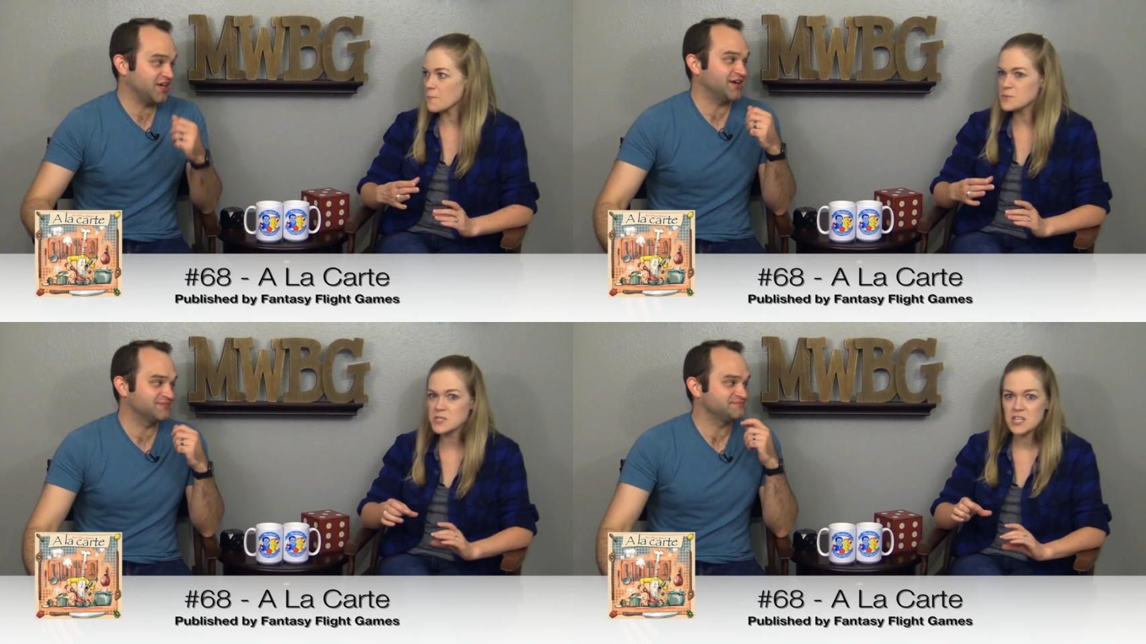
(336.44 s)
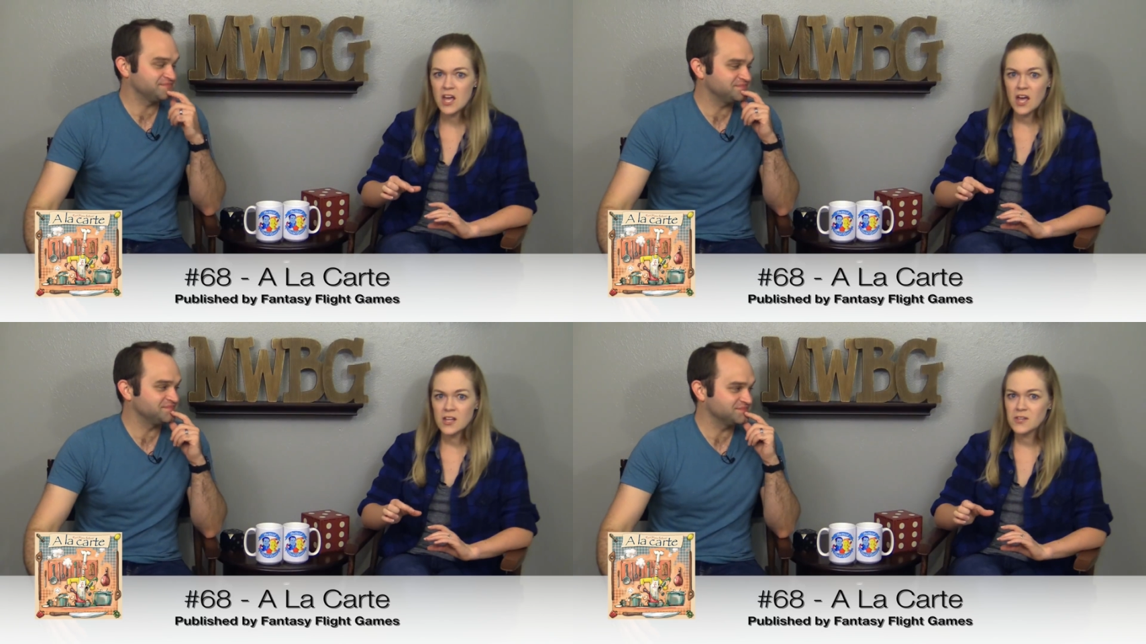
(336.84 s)
Speaker 1: stoves, yeah,
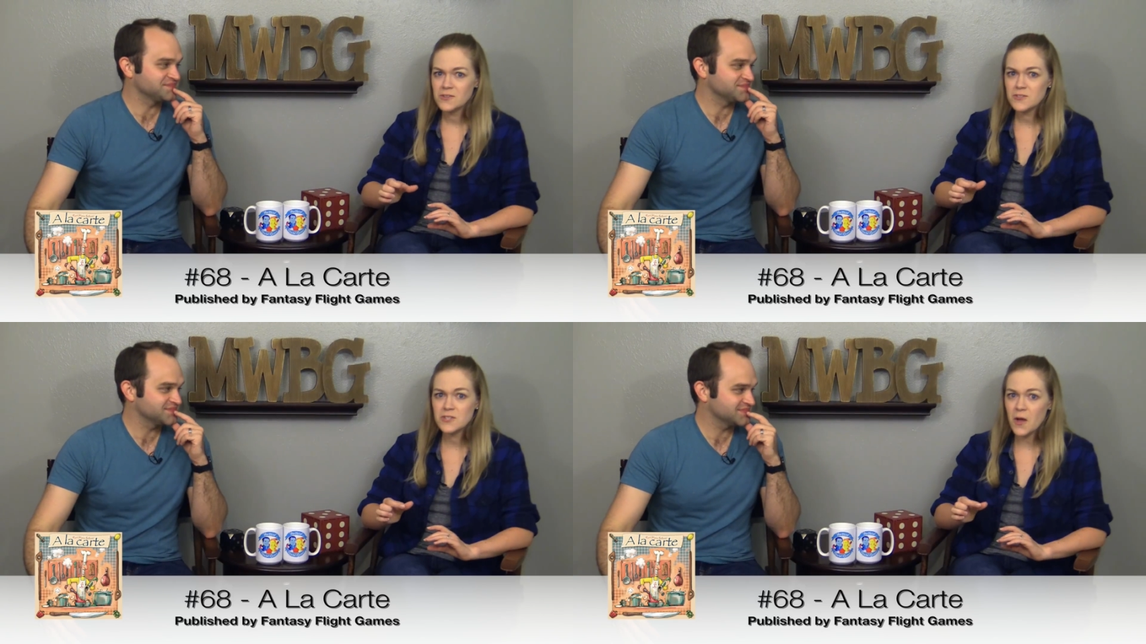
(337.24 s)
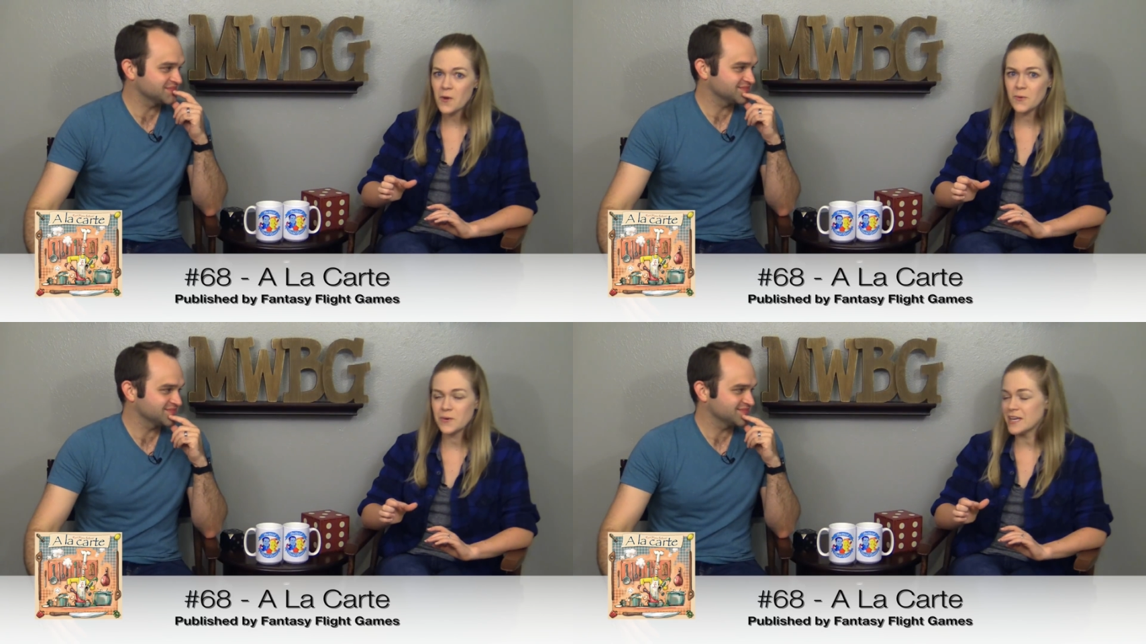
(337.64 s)
mm-hmm. they're
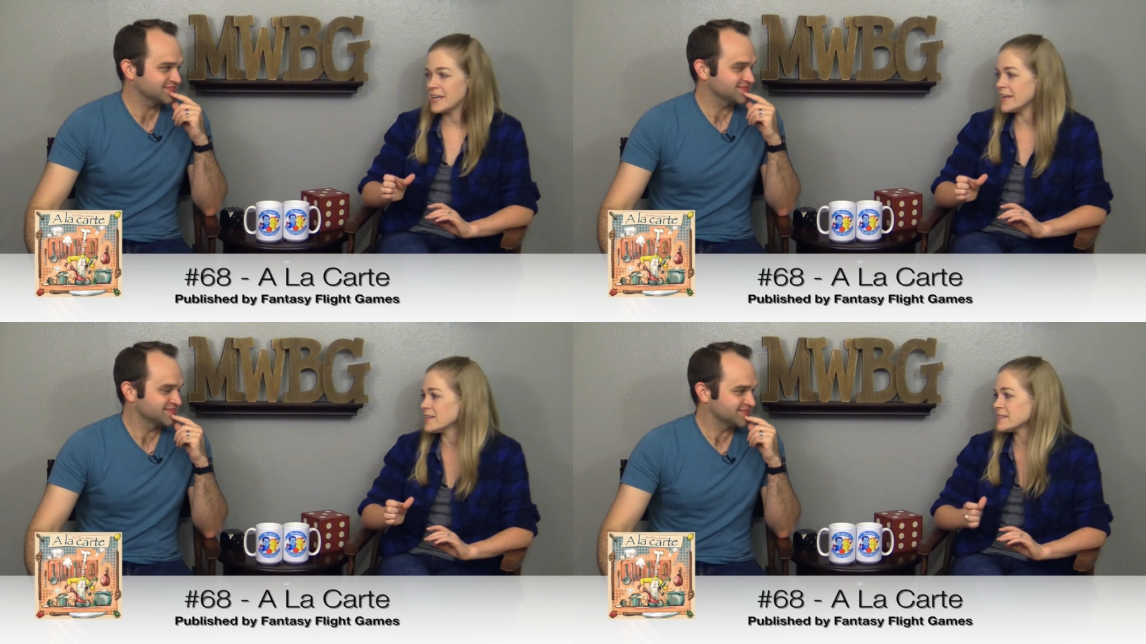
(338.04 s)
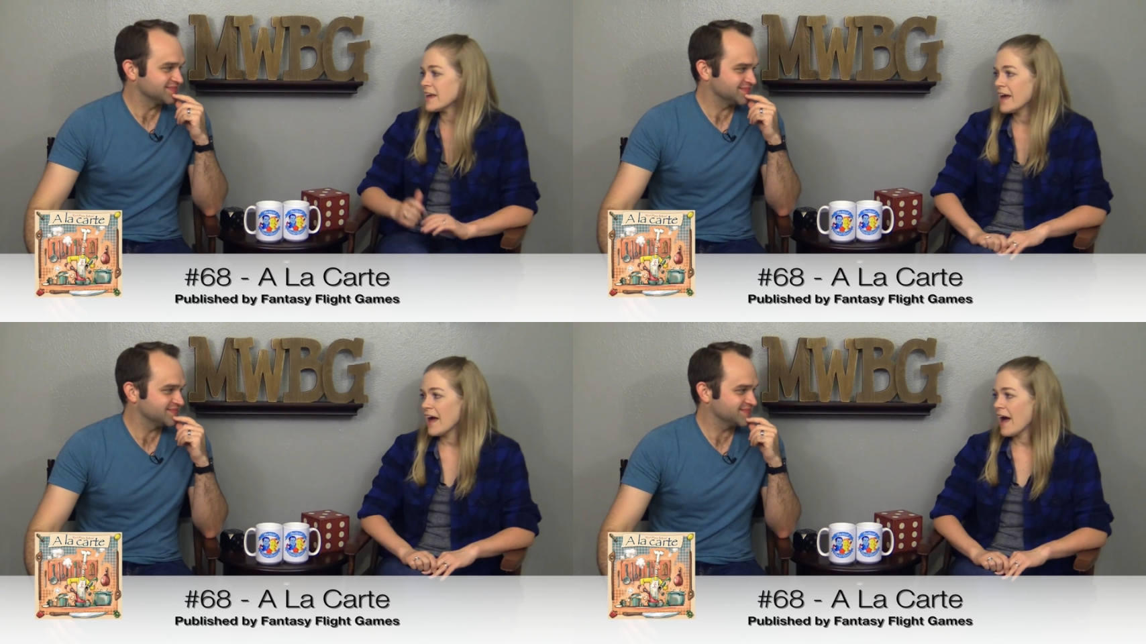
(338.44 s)
so neat,
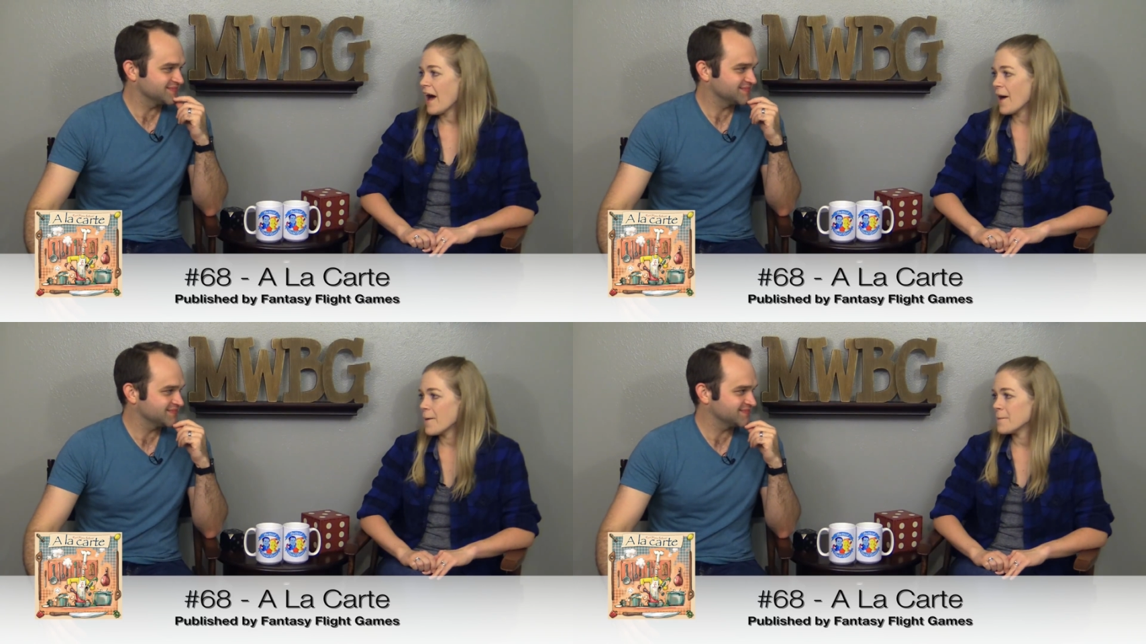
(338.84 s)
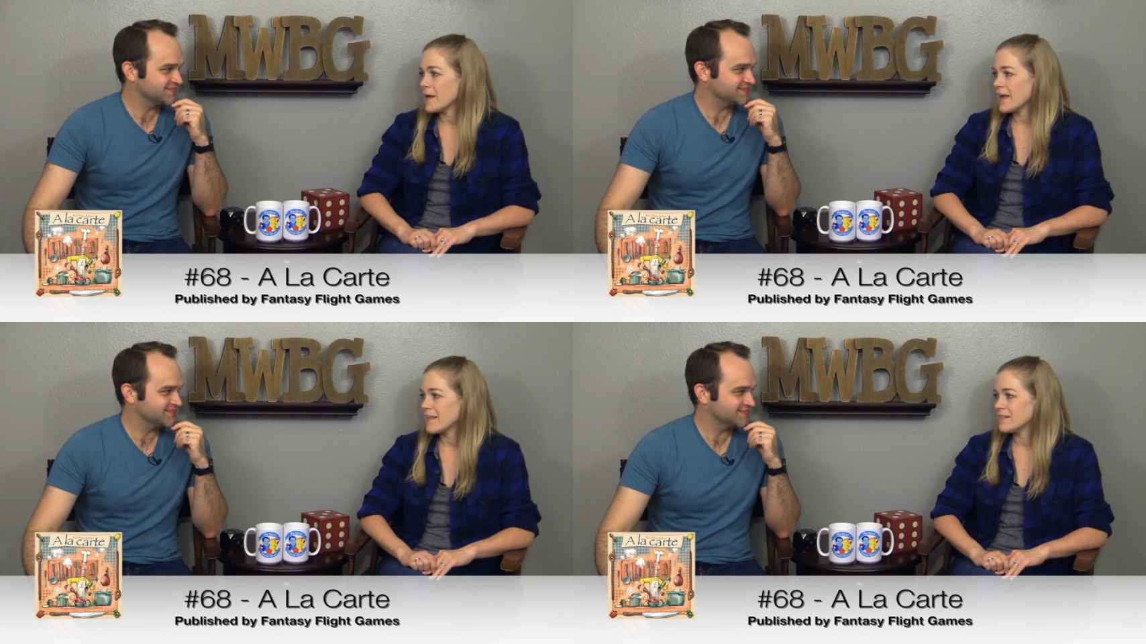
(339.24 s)
um,
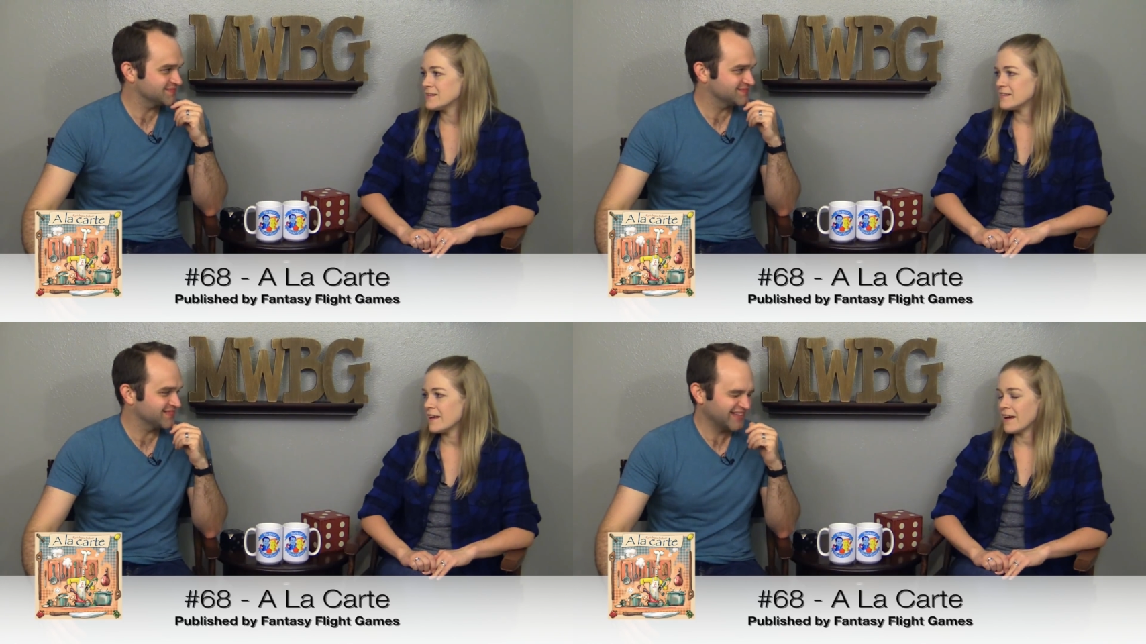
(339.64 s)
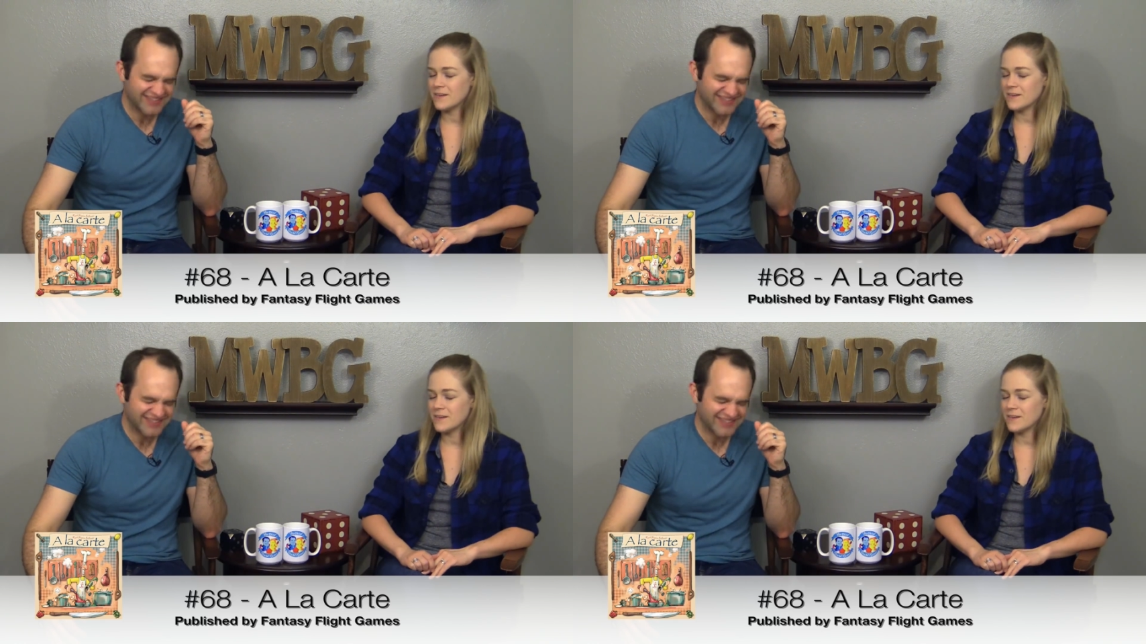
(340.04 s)
and